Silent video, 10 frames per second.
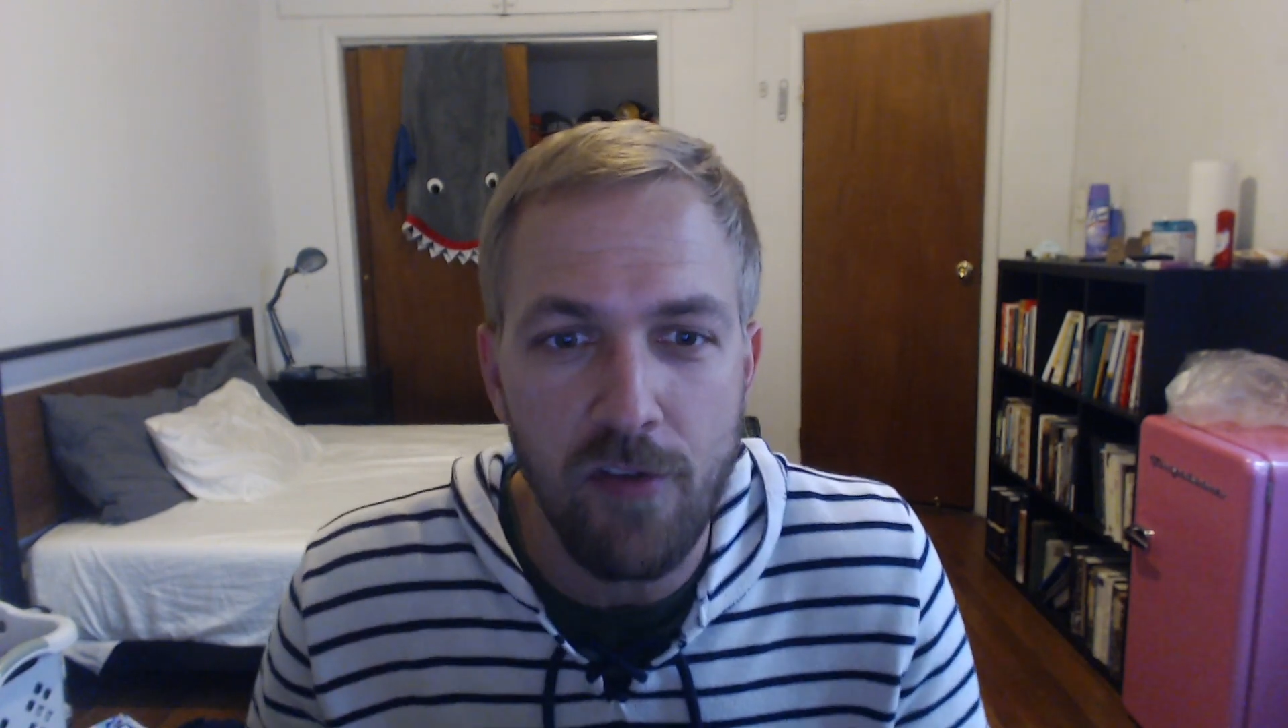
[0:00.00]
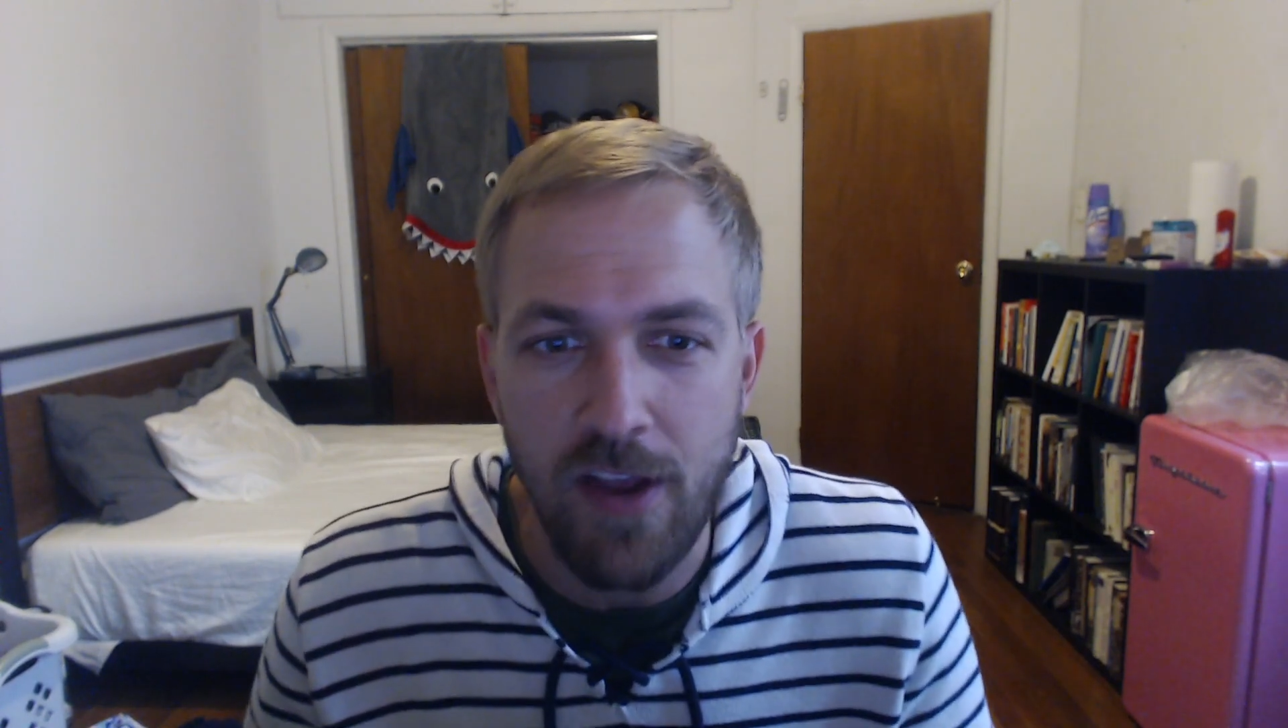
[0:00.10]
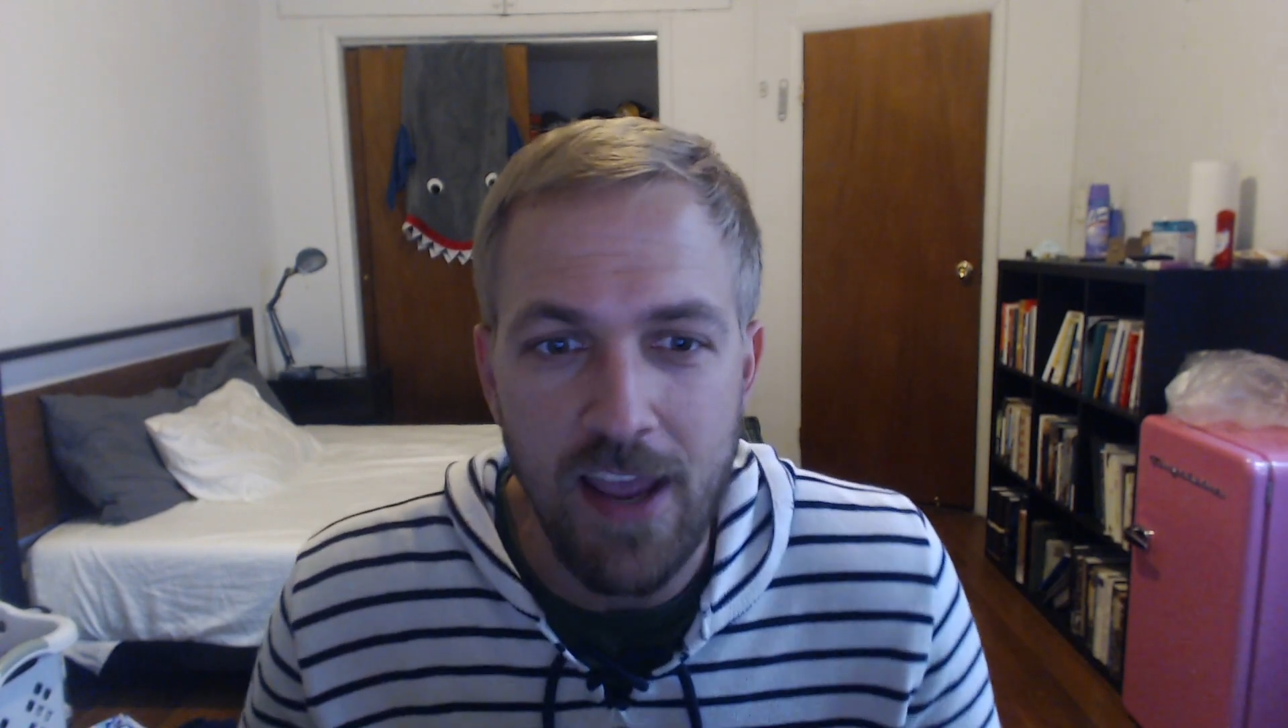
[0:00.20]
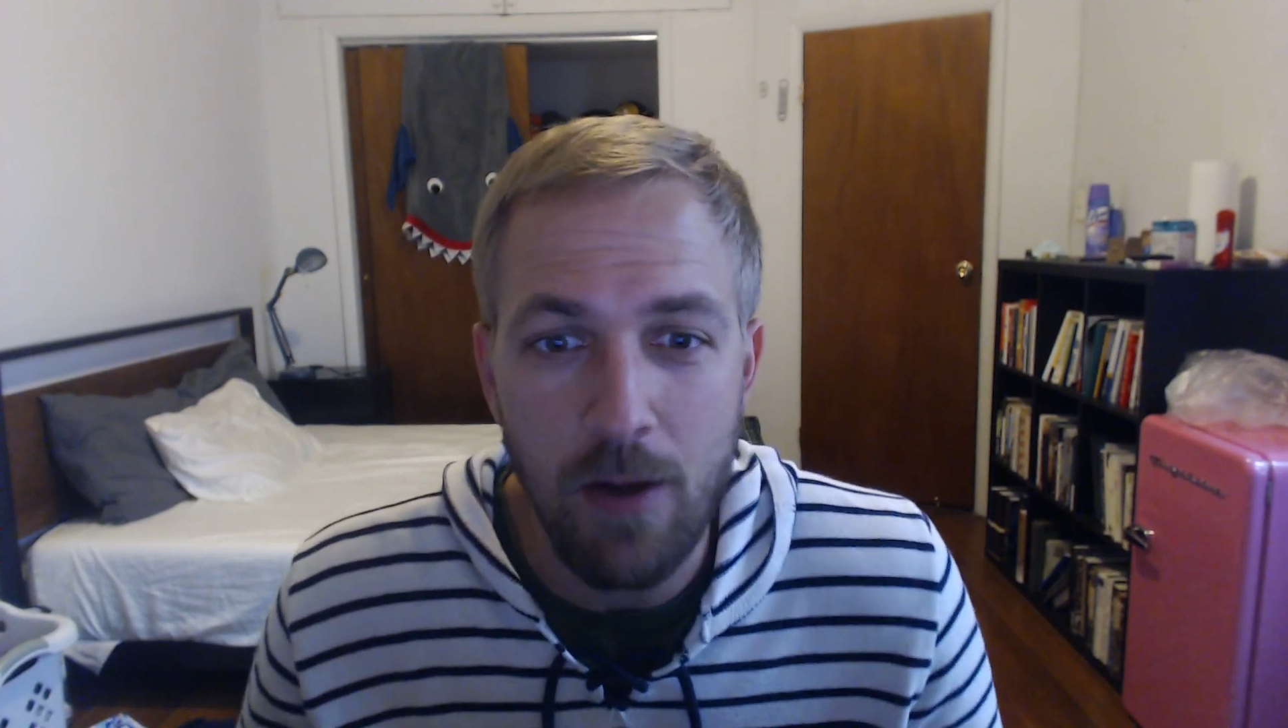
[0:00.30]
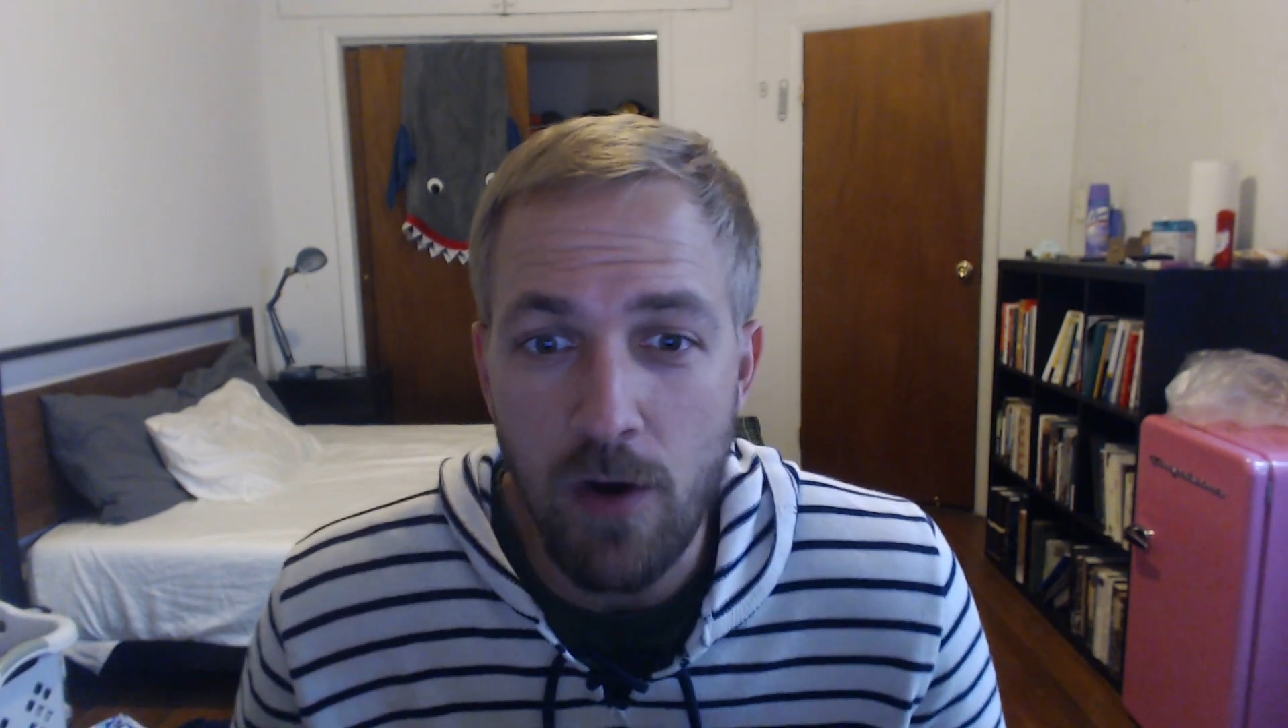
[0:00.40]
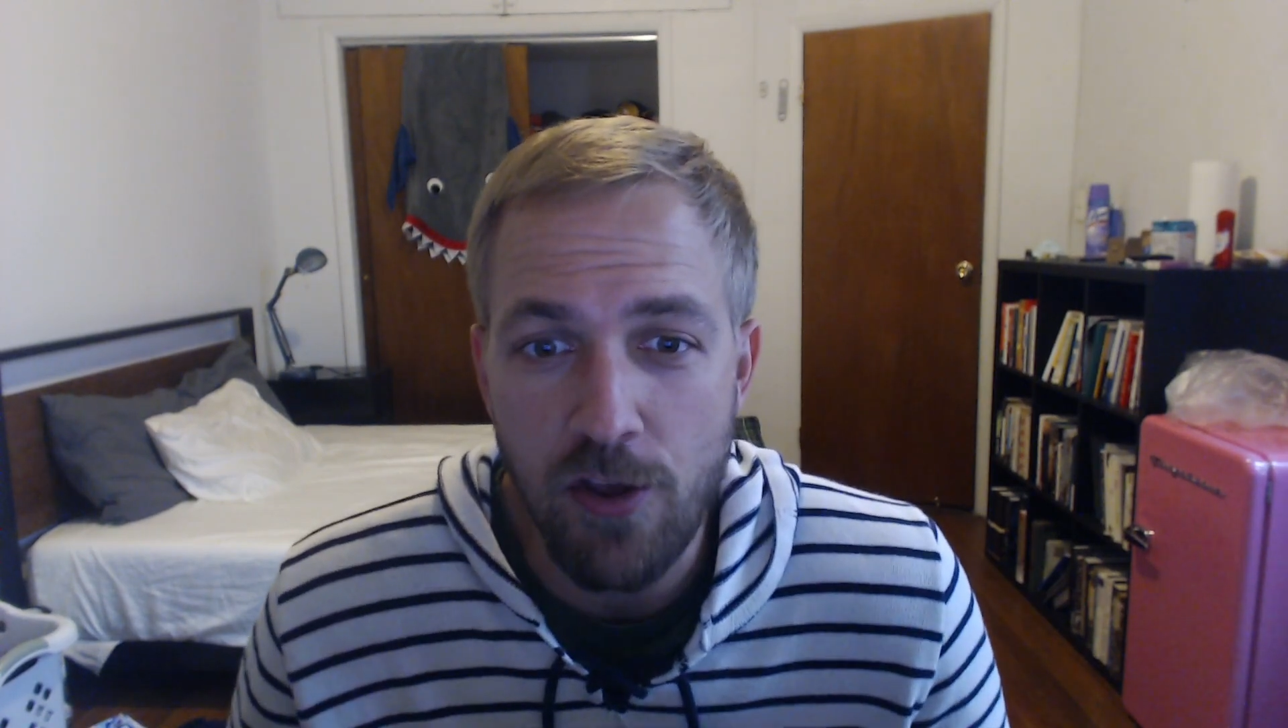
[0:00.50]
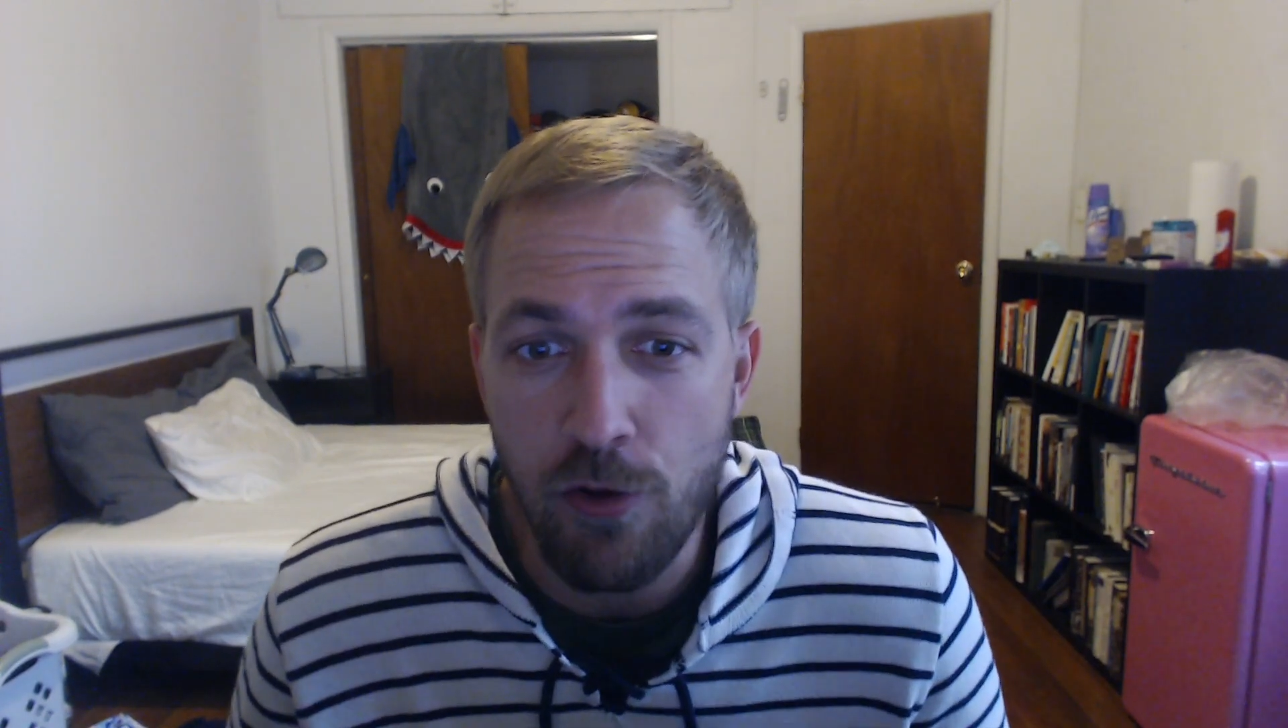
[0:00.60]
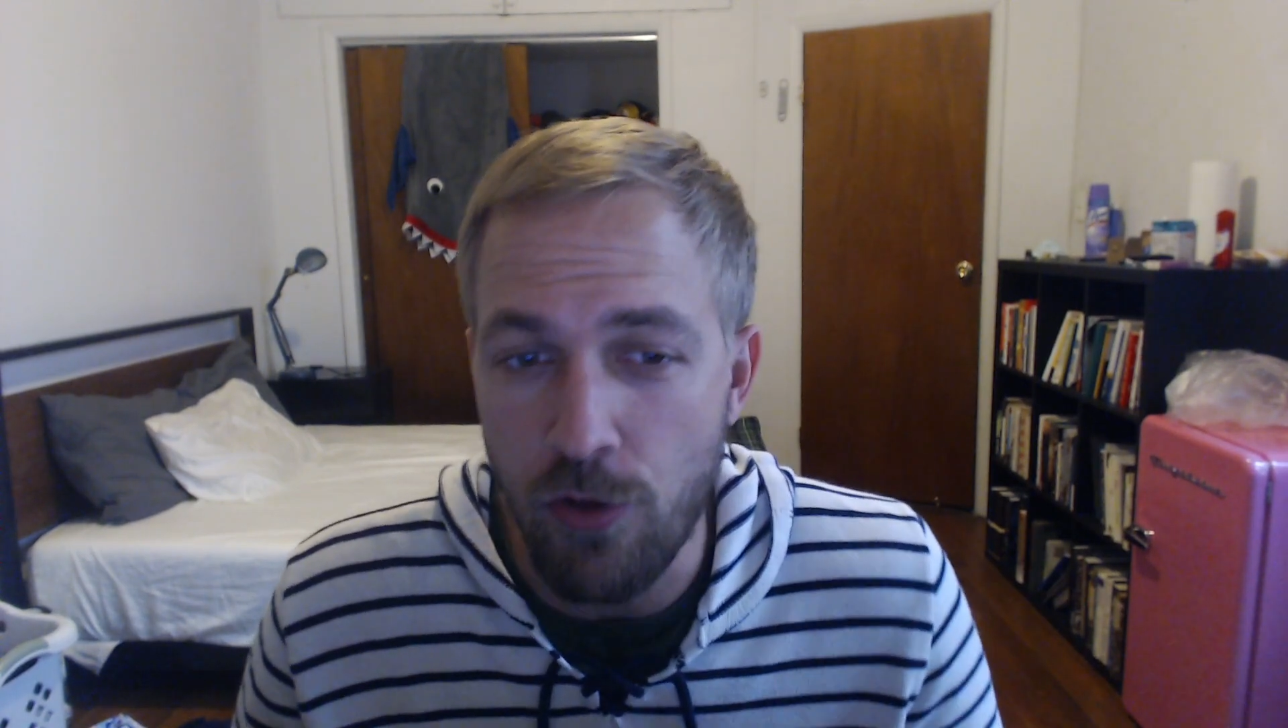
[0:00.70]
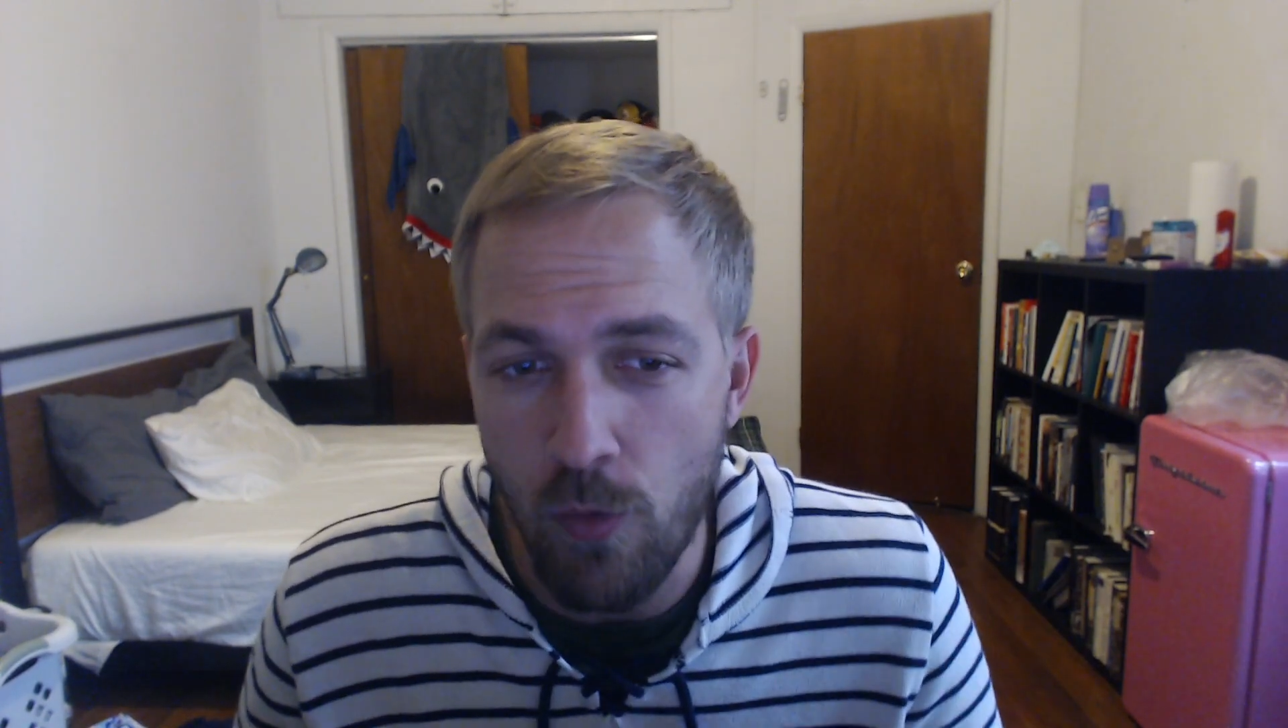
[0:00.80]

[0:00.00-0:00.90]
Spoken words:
like NYU.